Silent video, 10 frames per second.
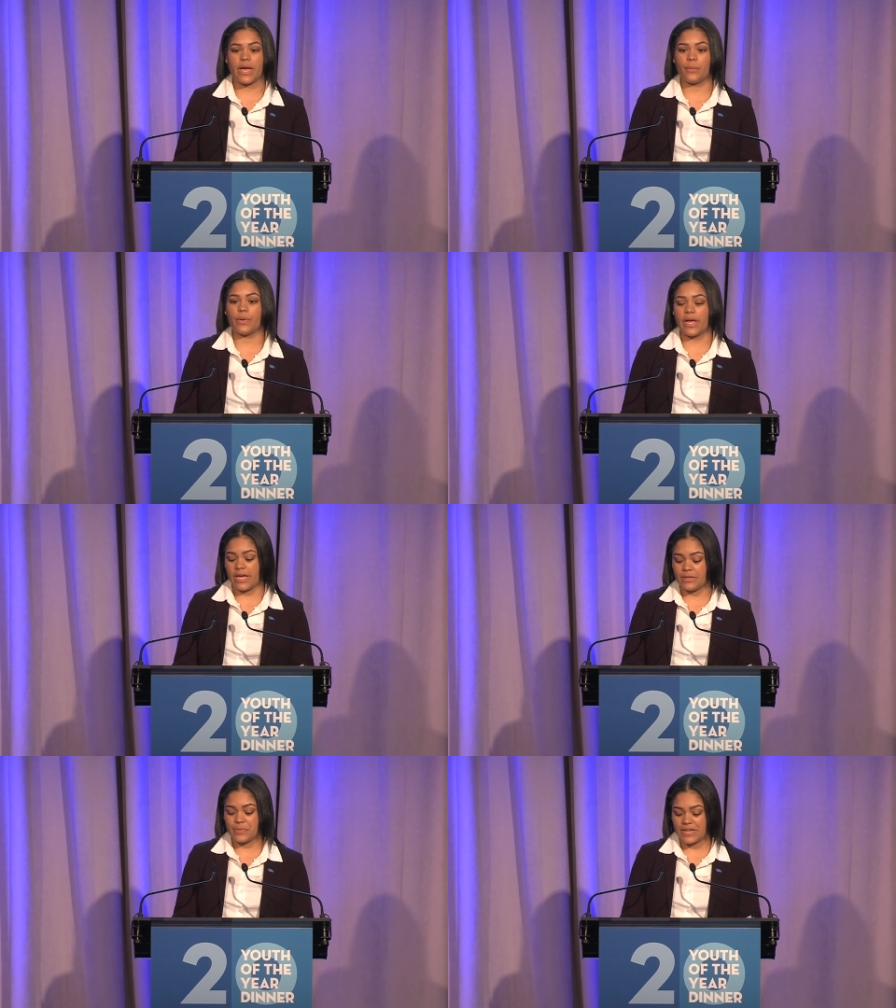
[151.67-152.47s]
what
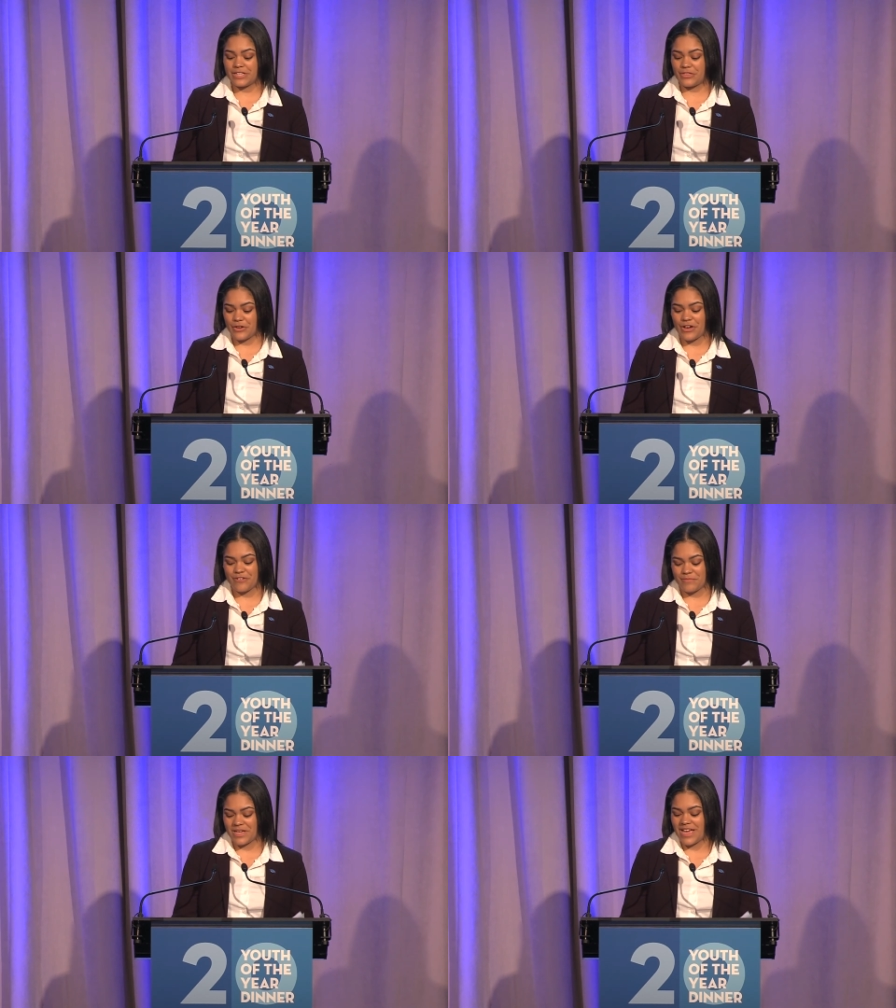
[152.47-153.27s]
anybody thought of
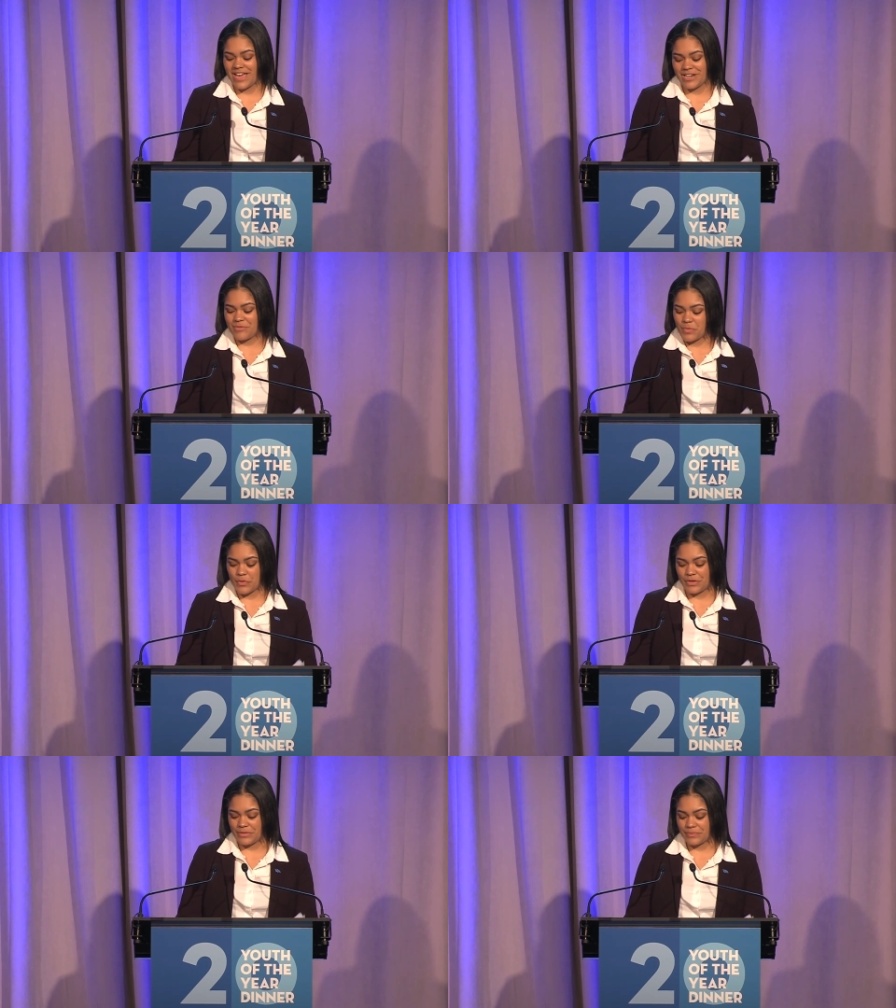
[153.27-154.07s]
me anymore.